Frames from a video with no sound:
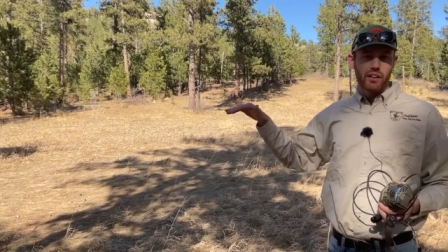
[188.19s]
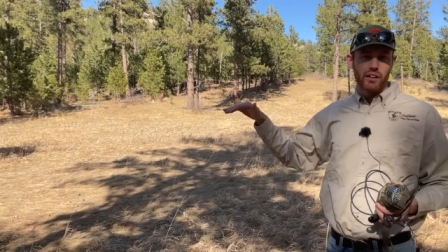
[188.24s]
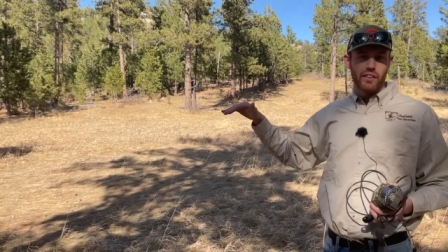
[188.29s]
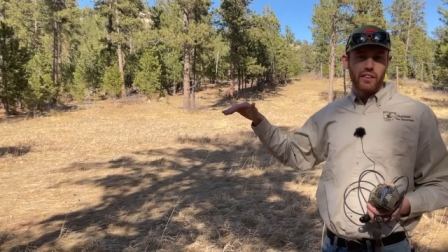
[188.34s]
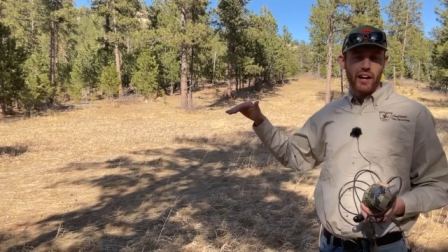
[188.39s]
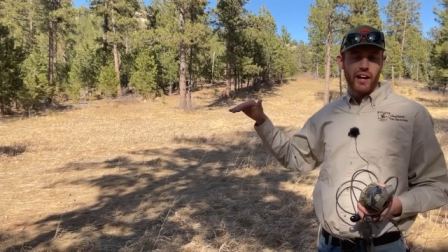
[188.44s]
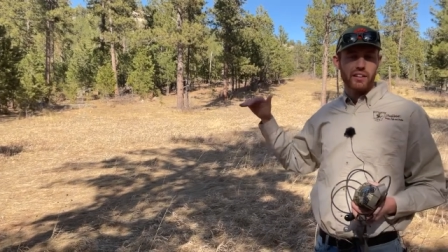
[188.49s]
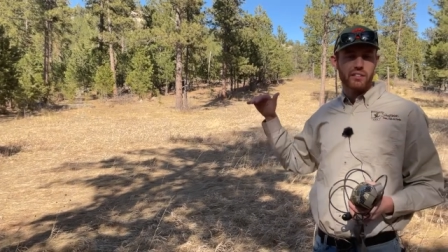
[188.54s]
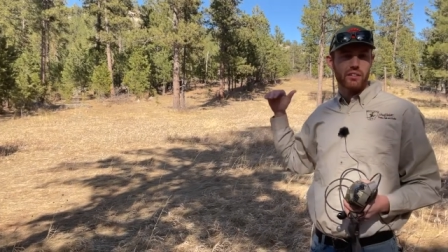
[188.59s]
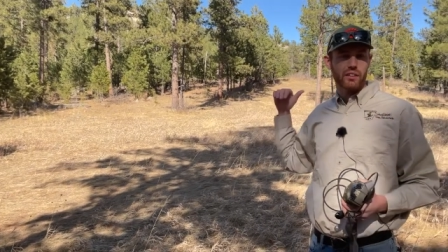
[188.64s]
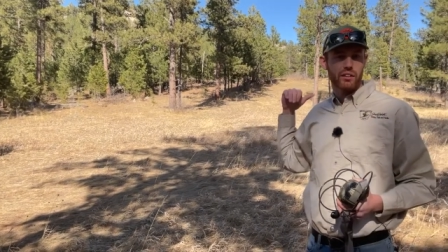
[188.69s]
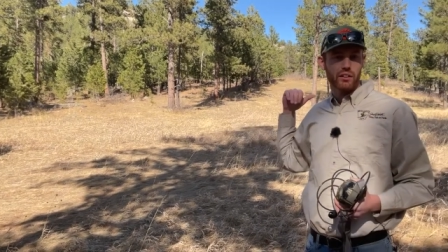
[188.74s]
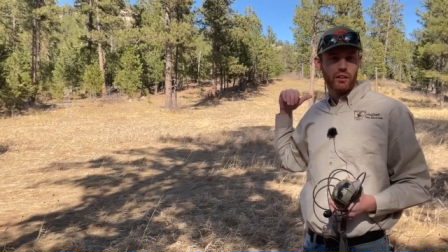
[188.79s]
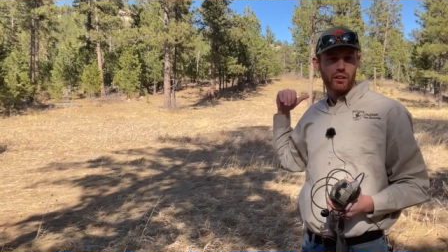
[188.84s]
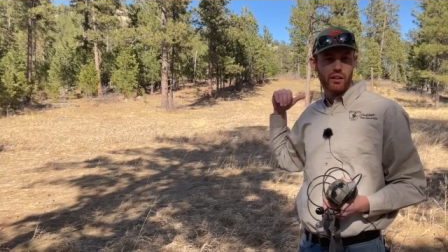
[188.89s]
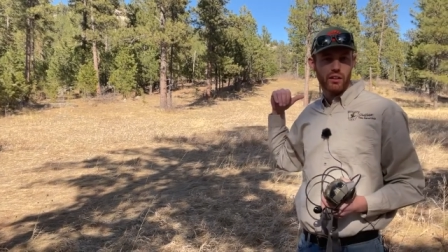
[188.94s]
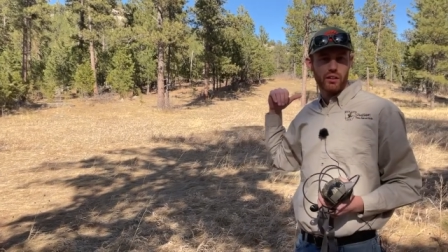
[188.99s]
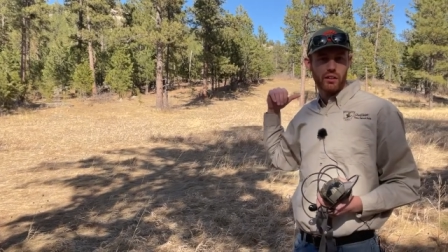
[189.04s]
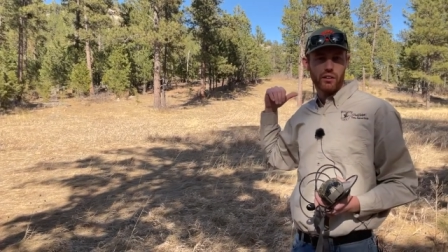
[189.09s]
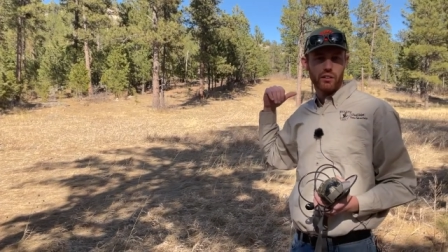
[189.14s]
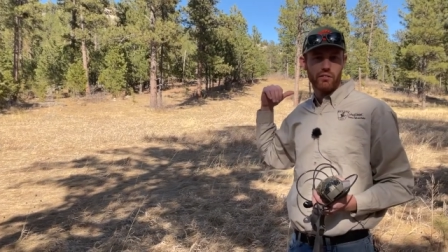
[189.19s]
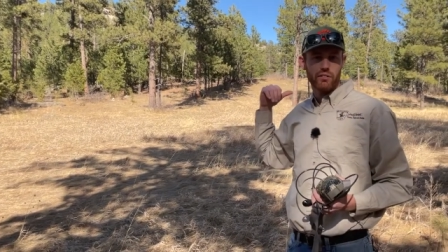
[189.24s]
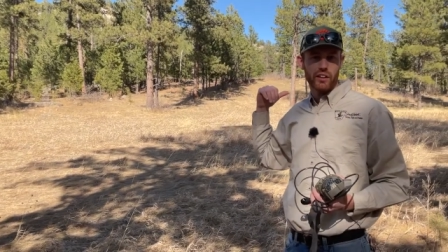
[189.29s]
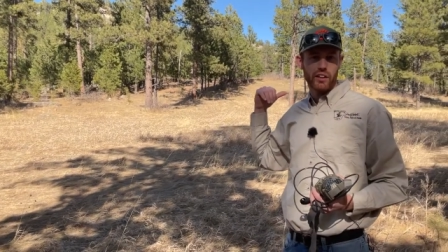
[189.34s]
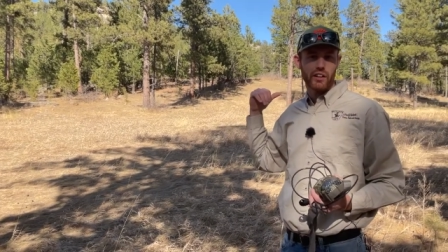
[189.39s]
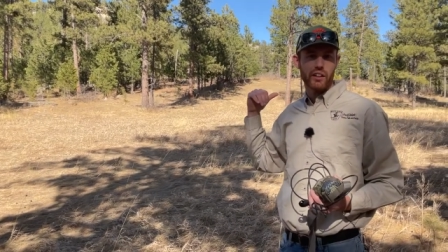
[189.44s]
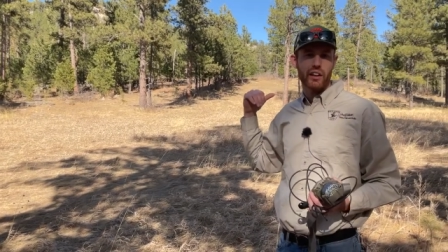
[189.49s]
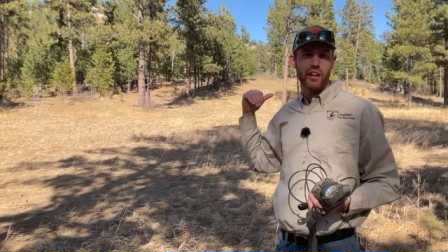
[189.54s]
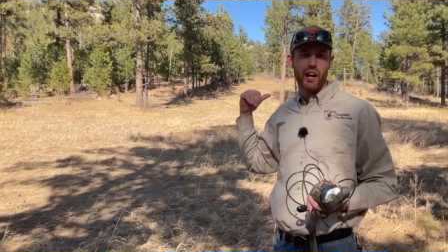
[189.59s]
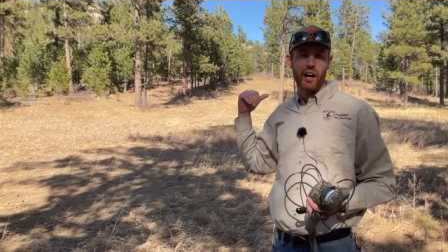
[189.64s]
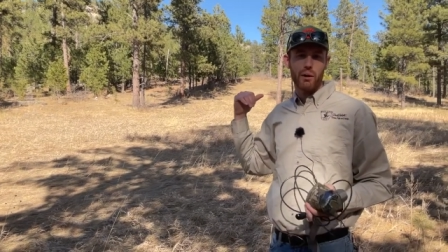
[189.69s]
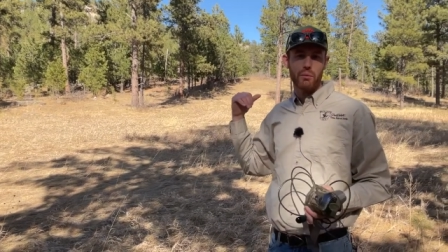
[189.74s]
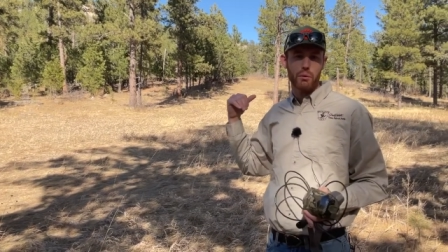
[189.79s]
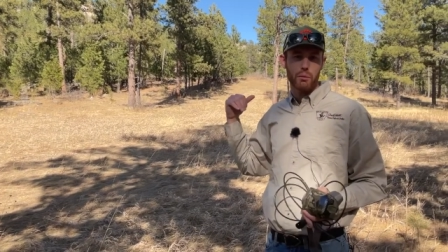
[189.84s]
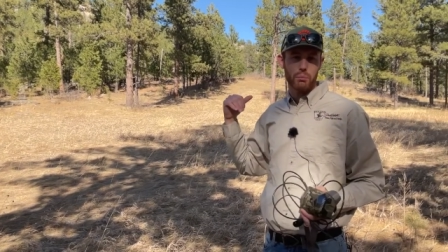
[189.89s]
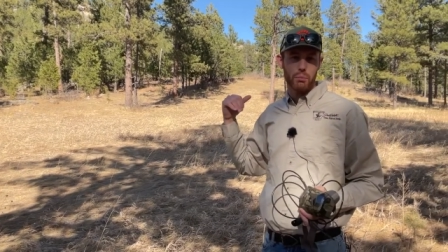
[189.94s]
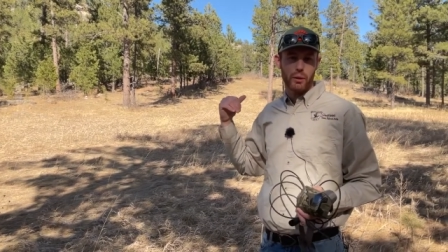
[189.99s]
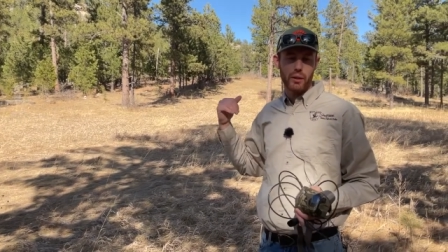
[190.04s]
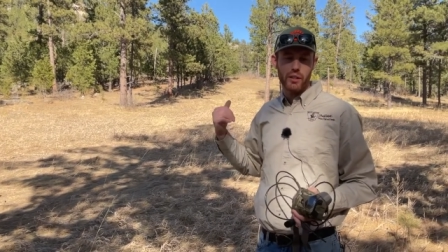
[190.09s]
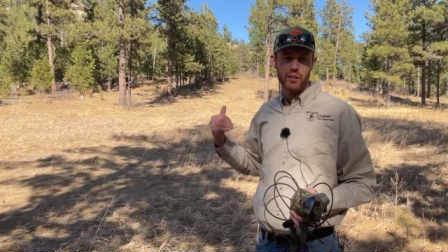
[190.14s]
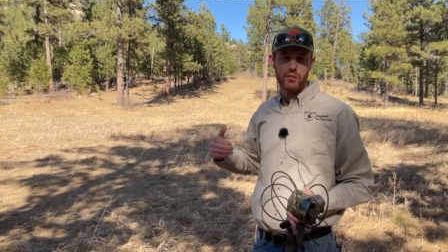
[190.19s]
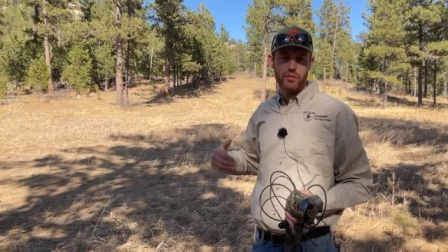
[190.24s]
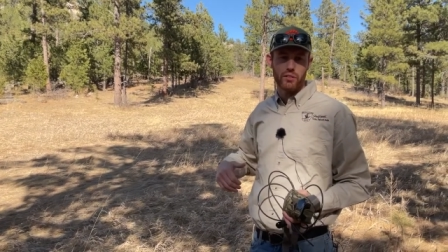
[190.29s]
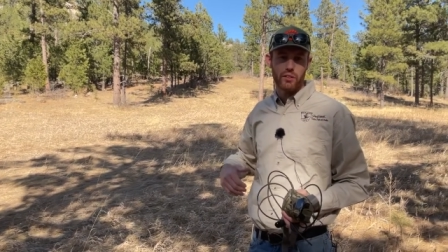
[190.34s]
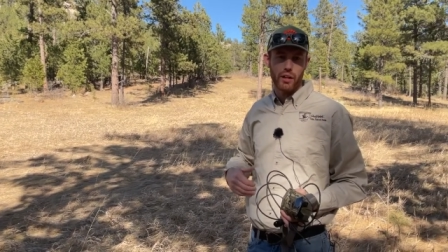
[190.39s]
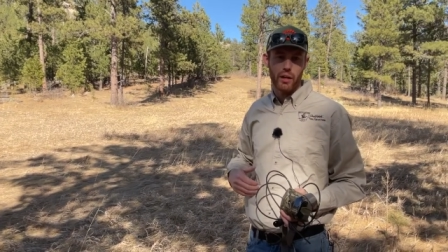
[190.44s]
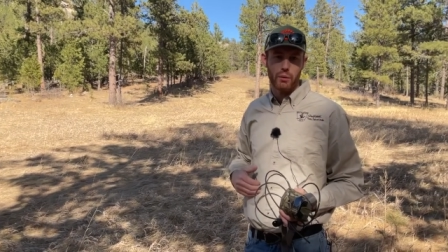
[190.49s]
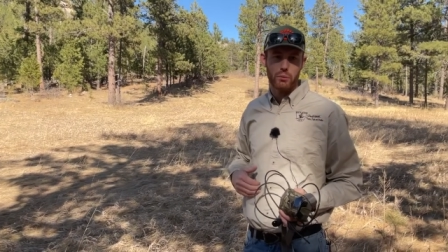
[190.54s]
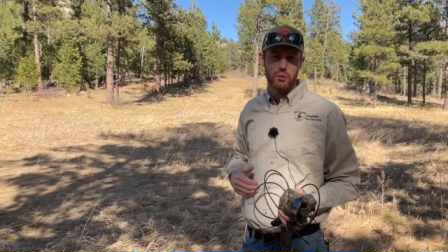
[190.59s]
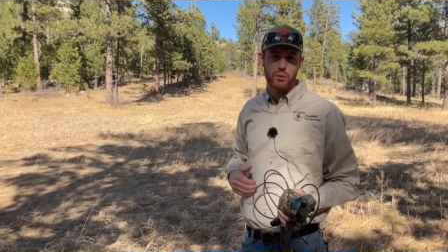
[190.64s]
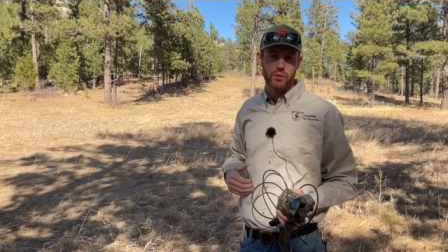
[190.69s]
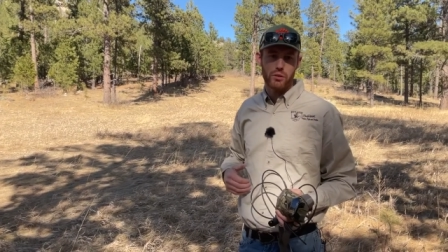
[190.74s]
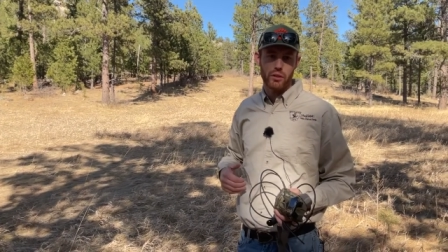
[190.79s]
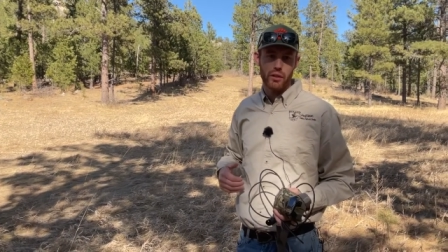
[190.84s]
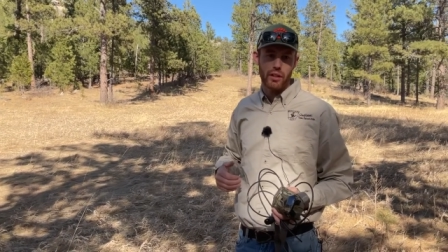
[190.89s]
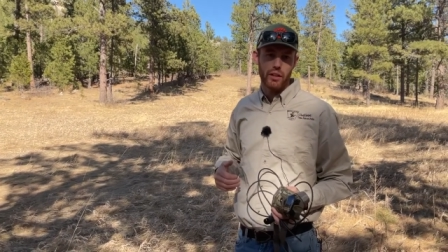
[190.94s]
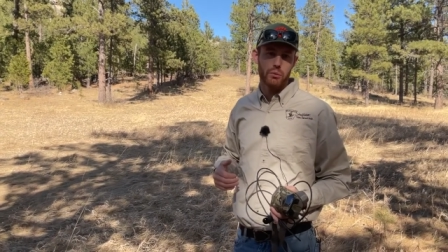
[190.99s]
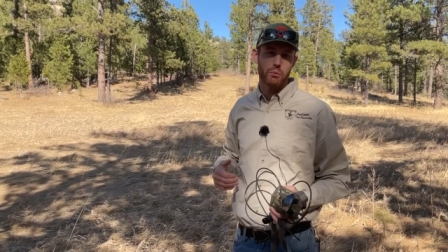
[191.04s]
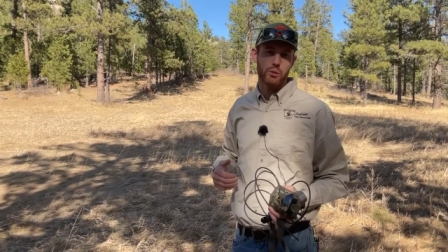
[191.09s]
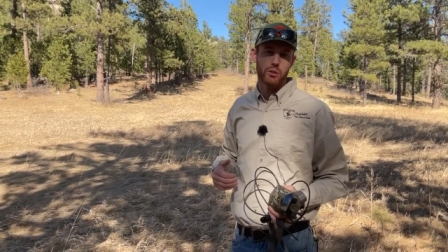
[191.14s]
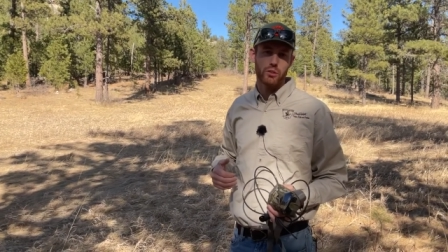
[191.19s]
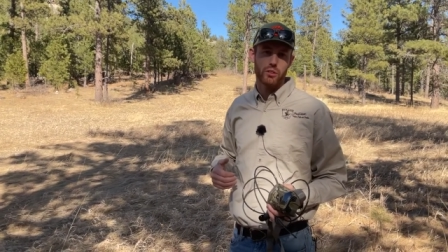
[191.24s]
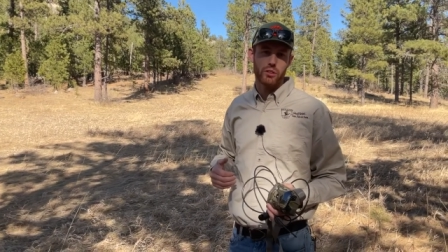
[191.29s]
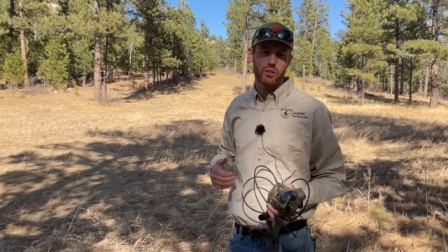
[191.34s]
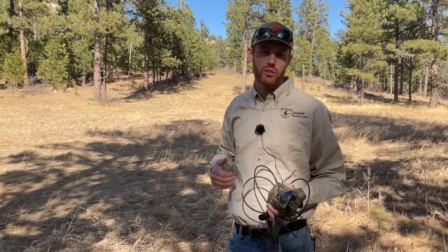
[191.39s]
That's a a very common place for animals animals to